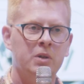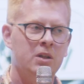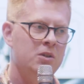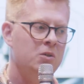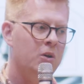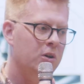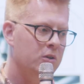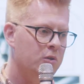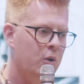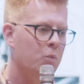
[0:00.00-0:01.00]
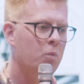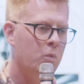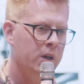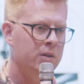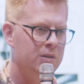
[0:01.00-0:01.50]
because you don't you don't
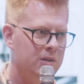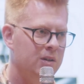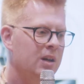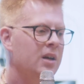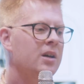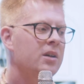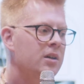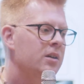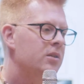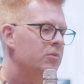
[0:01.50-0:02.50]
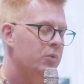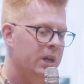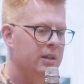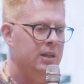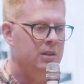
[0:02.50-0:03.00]
want
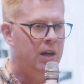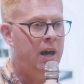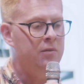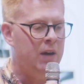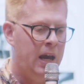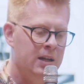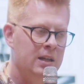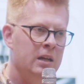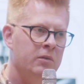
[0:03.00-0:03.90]
really to have any